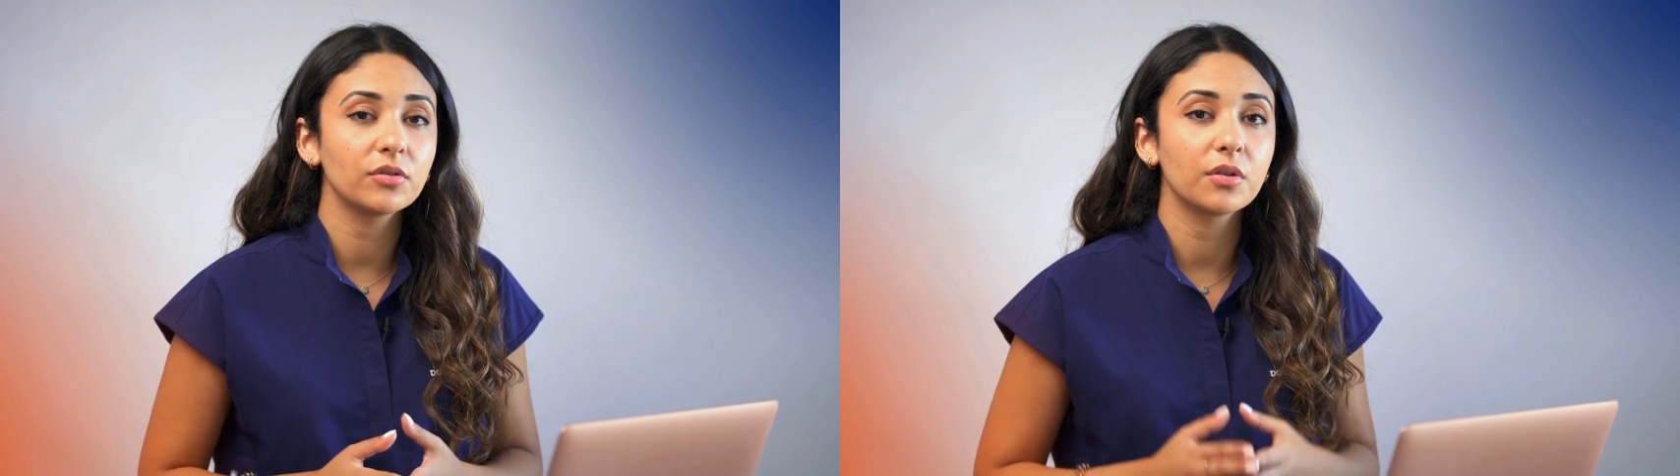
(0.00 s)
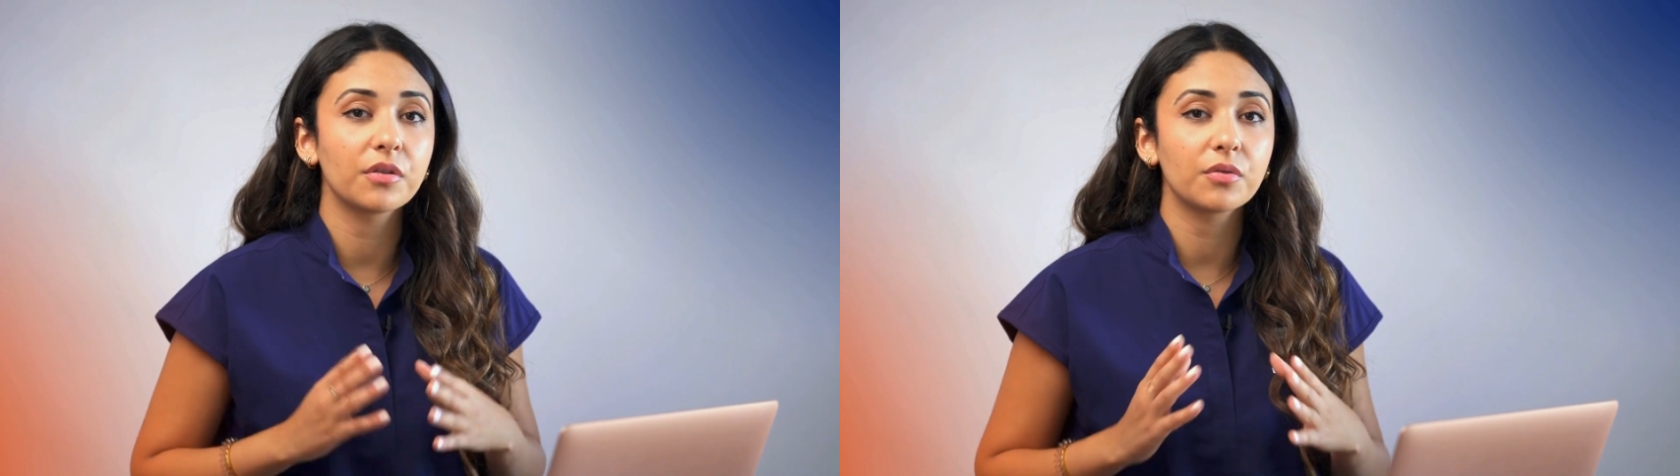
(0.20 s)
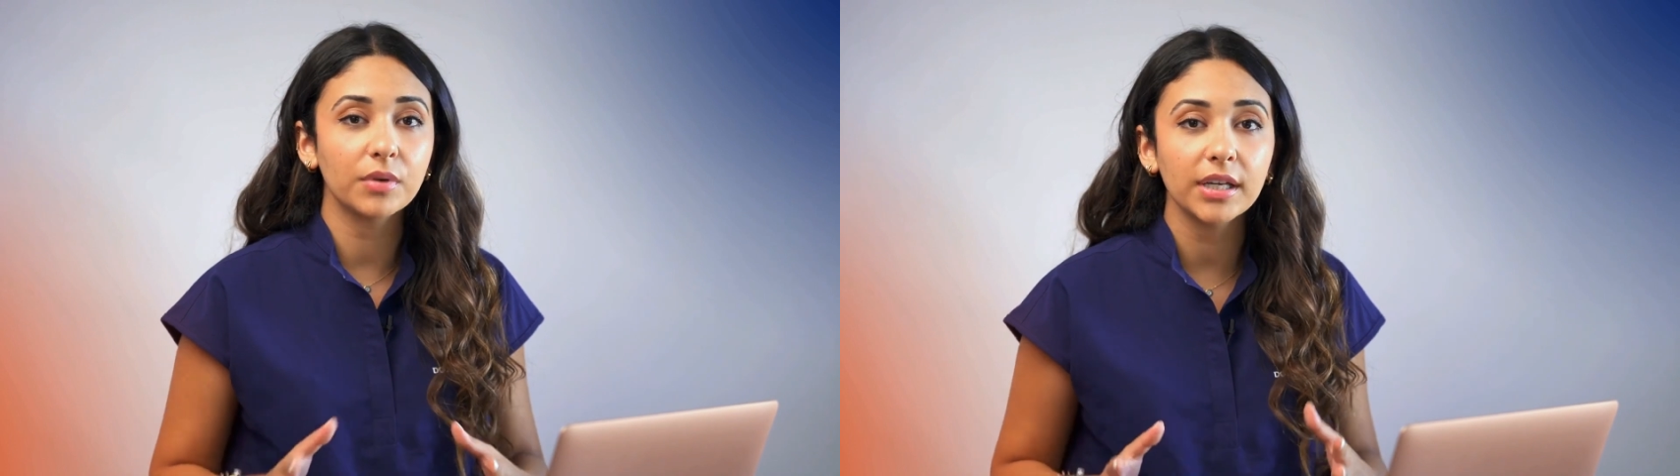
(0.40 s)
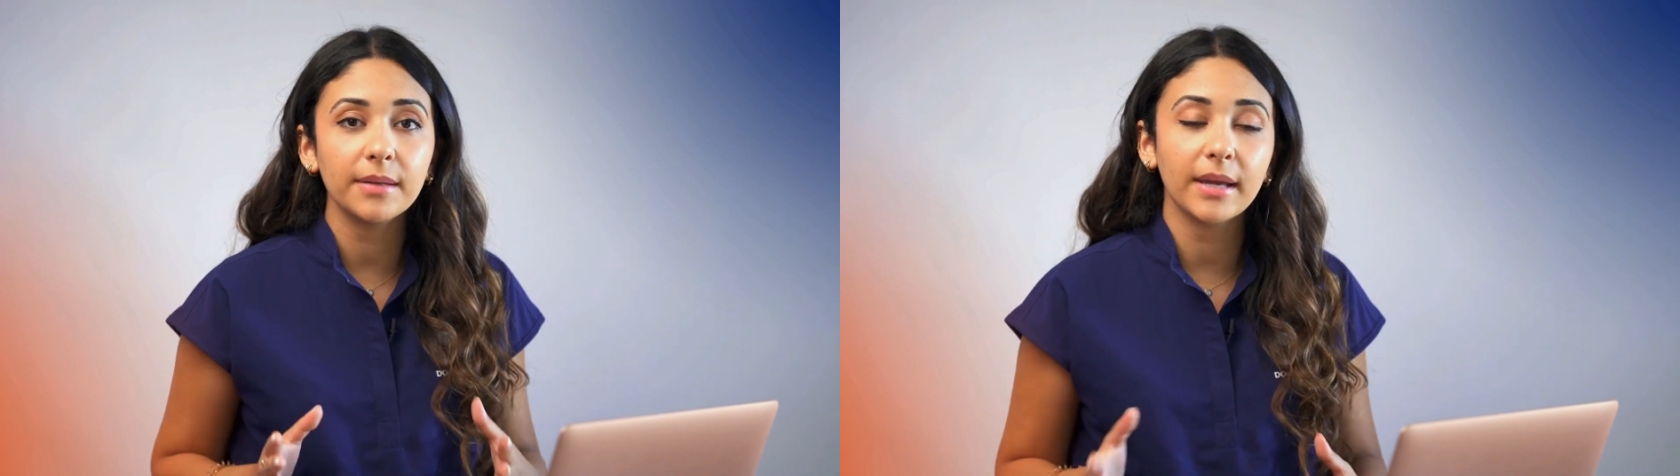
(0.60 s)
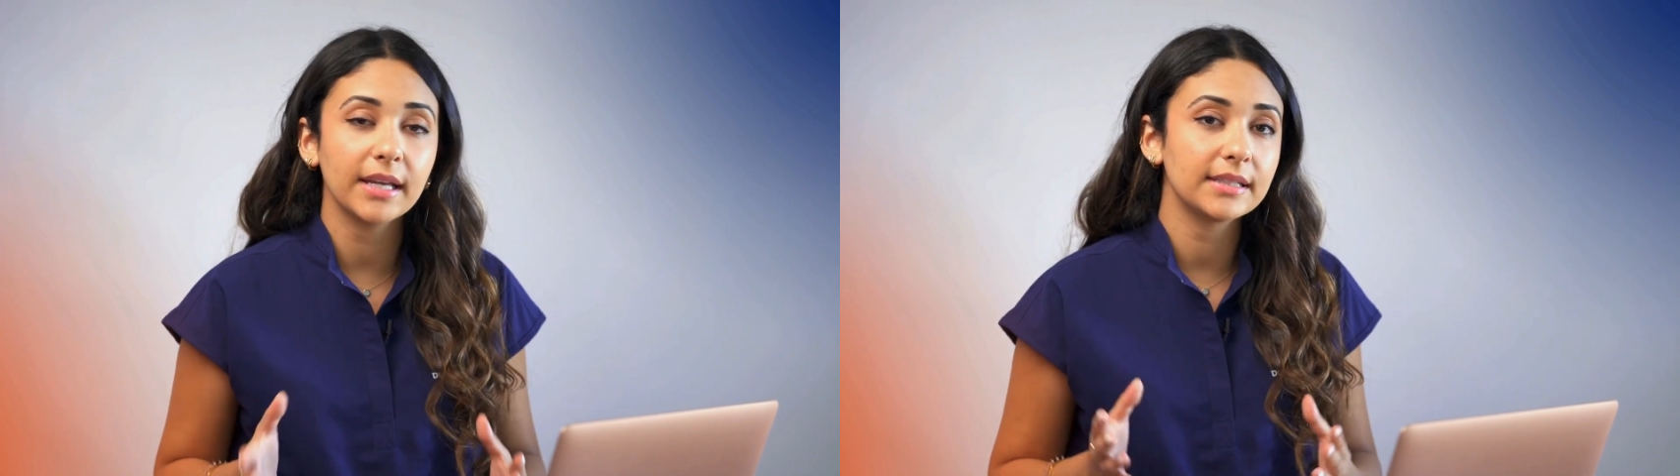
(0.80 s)
to three
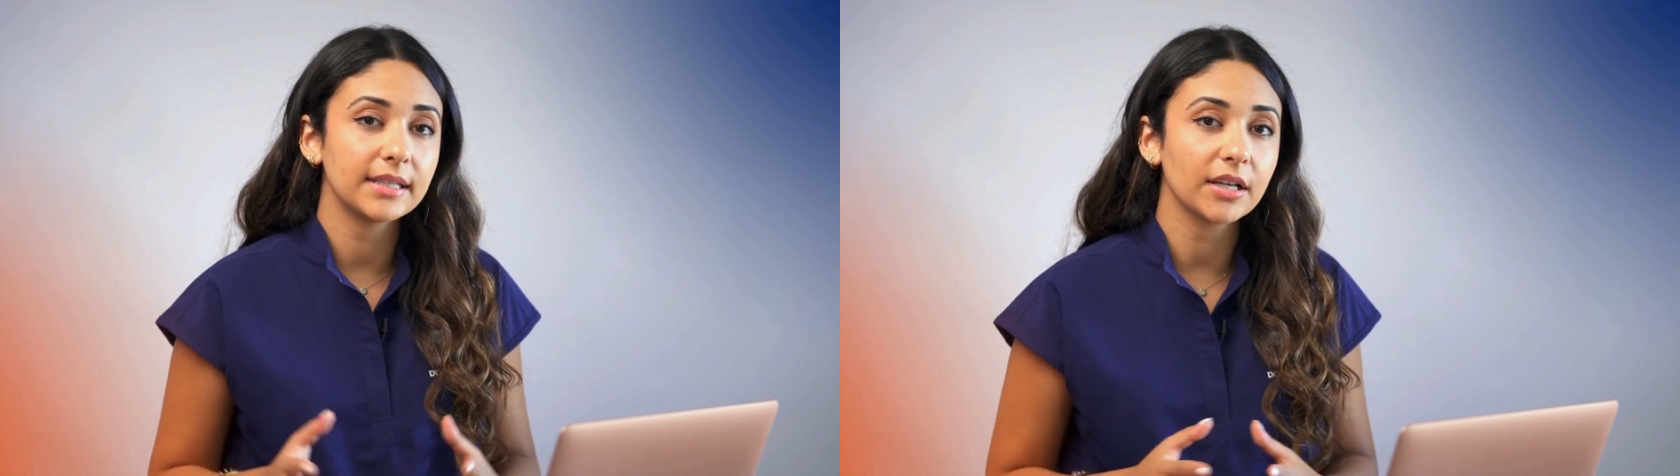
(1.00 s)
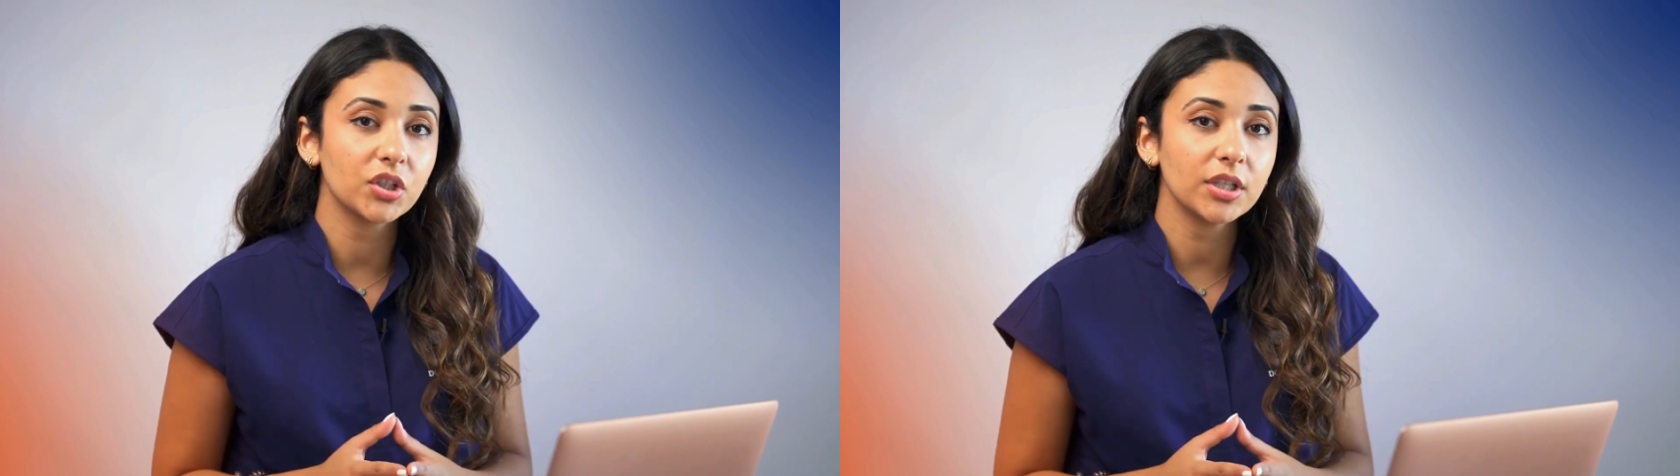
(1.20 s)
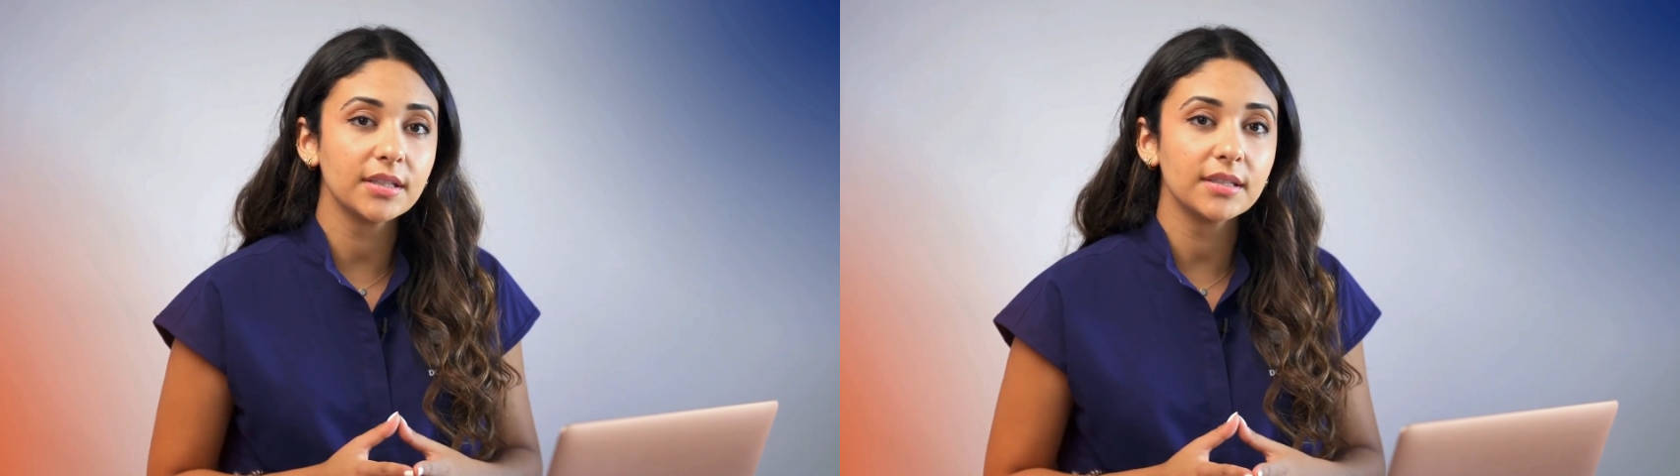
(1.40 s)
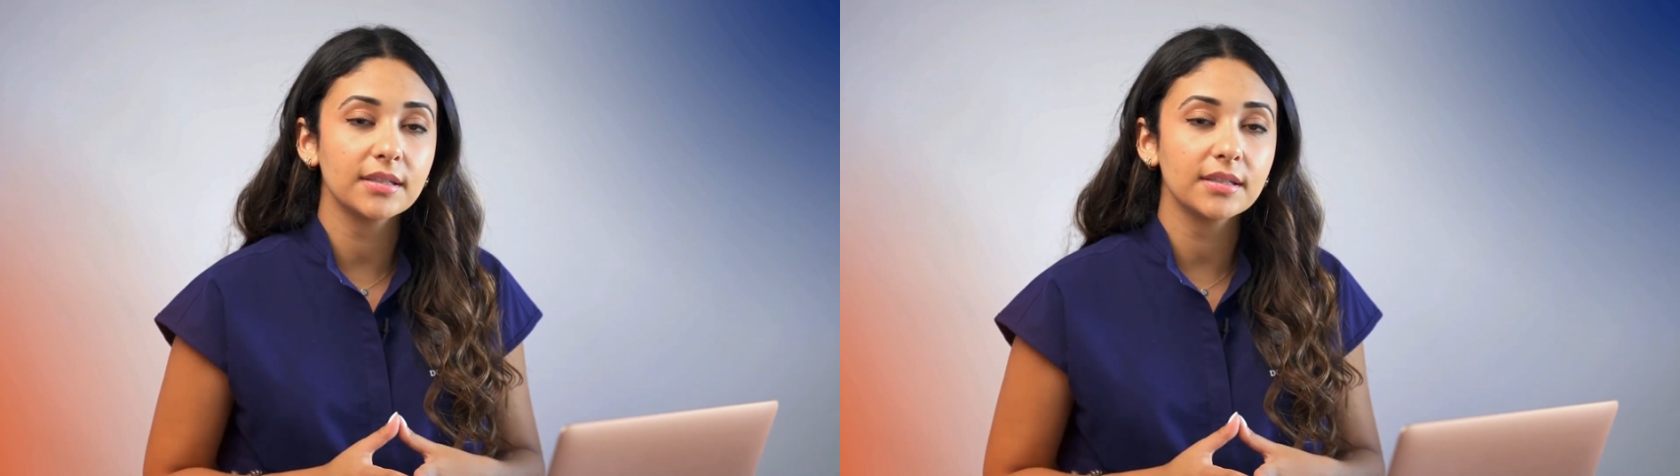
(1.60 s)
main sections.